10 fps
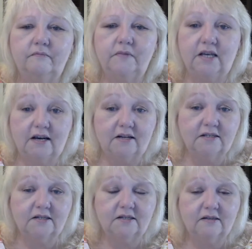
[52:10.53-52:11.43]

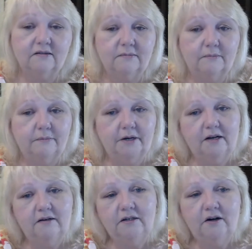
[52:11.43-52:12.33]
yet,
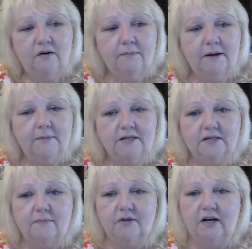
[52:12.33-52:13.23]
but, it may be
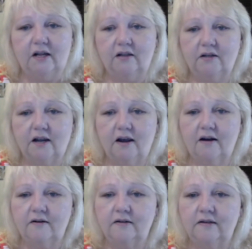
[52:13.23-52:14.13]
something I'll look at.